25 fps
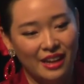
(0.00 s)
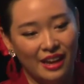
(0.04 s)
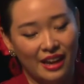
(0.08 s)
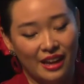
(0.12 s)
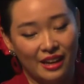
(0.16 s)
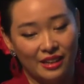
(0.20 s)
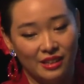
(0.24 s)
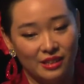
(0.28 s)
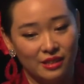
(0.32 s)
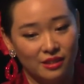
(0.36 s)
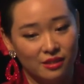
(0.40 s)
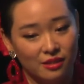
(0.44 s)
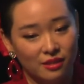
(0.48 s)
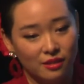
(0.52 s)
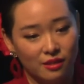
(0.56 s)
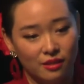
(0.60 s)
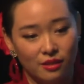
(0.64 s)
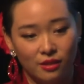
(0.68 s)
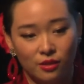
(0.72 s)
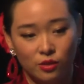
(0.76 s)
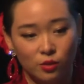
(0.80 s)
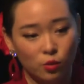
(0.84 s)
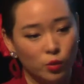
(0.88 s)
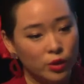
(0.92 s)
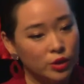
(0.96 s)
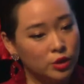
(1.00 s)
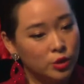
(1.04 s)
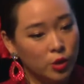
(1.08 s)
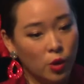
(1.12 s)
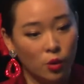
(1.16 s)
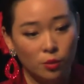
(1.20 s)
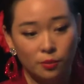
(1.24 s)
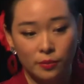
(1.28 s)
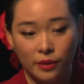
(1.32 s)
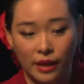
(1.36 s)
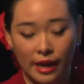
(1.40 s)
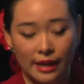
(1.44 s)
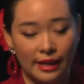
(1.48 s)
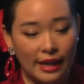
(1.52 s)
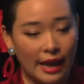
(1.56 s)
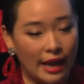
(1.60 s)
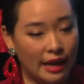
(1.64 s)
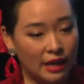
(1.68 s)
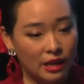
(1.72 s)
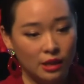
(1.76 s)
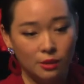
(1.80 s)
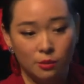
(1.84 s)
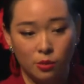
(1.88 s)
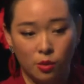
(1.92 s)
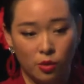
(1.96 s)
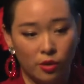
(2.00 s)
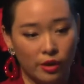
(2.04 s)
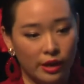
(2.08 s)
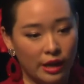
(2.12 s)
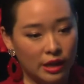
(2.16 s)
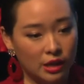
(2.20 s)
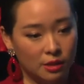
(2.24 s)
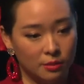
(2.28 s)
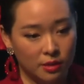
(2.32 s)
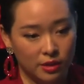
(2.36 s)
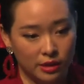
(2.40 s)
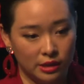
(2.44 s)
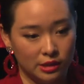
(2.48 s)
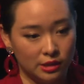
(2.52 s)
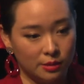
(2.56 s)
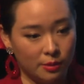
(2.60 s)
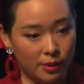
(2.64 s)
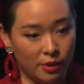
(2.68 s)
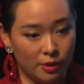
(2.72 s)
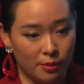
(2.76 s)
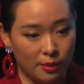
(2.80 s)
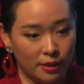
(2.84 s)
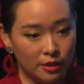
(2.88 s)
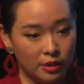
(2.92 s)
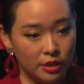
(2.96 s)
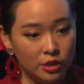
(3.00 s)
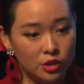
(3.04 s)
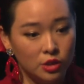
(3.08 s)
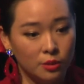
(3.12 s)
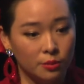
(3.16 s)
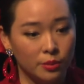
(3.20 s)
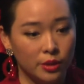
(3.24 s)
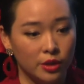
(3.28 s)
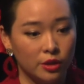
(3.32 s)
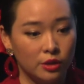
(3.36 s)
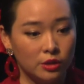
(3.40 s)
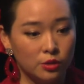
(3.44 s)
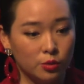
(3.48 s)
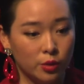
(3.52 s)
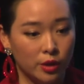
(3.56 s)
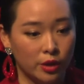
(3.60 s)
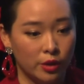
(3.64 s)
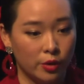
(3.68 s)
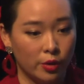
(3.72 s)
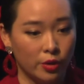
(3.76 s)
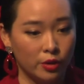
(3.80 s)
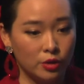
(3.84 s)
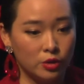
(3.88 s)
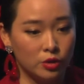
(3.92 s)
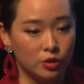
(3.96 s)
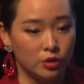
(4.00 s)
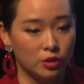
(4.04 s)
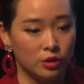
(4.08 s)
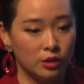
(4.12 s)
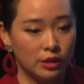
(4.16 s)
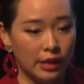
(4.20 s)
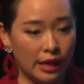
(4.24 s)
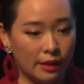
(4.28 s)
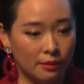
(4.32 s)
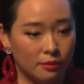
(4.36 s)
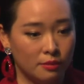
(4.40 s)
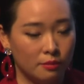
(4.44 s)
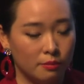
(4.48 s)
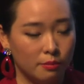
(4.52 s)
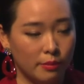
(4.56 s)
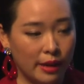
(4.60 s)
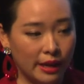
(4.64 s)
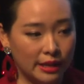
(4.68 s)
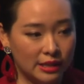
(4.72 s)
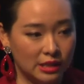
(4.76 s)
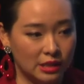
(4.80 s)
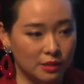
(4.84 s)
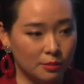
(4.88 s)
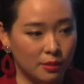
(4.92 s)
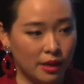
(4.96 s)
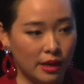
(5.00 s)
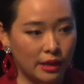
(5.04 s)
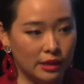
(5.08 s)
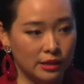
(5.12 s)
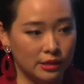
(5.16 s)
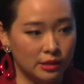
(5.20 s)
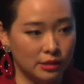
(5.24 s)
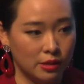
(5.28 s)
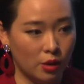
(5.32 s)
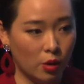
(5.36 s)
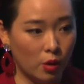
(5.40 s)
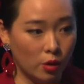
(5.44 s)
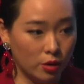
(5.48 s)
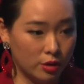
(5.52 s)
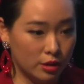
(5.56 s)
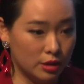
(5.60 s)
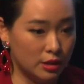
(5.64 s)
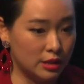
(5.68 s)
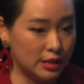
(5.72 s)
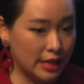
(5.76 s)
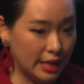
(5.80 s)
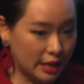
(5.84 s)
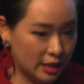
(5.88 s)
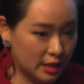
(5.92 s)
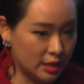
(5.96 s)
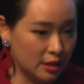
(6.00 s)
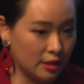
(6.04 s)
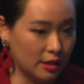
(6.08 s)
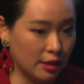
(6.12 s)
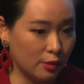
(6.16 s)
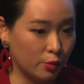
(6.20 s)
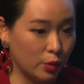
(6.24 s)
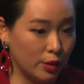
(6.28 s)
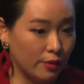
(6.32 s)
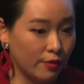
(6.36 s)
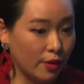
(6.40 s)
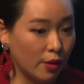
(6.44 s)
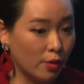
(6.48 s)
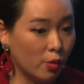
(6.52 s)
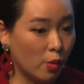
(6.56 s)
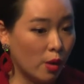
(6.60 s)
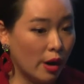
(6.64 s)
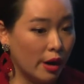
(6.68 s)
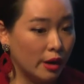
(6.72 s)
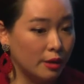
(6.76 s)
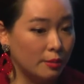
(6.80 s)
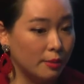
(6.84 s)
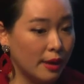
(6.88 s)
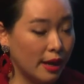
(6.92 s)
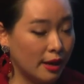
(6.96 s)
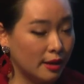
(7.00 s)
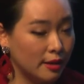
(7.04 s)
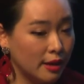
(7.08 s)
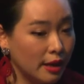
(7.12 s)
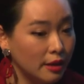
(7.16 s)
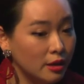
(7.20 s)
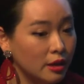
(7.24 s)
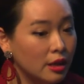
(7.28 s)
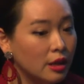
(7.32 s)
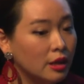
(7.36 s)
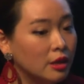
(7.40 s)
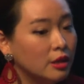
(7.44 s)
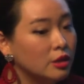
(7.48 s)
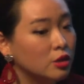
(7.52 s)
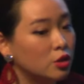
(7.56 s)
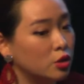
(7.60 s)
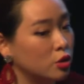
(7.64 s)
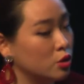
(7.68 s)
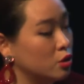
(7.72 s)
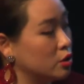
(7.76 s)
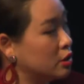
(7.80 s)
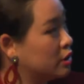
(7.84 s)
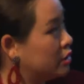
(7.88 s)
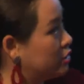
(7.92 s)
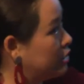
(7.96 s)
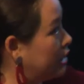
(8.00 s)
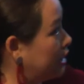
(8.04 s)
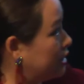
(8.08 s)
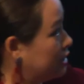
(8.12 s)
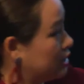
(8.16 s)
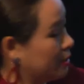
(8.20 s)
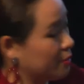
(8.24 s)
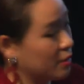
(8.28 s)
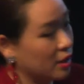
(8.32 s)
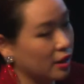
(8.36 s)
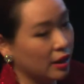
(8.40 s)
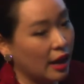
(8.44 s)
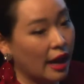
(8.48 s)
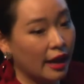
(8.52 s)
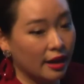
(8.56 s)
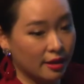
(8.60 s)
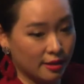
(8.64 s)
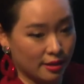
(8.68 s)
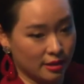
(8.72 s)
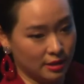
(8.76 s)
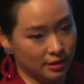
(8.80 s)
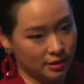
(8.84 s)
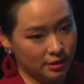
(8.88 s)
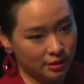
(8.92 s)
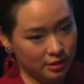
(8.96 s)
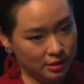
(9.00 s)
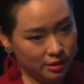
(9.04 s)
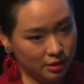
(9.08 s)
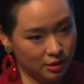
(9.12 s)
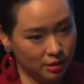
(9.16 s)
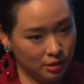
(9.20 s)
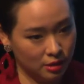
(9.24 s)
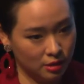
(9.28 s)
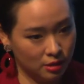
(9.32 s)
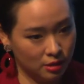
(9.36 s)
And we don't plan any more animal experimentation because we're going to maximize all the data that we've acquired back then to create something like this.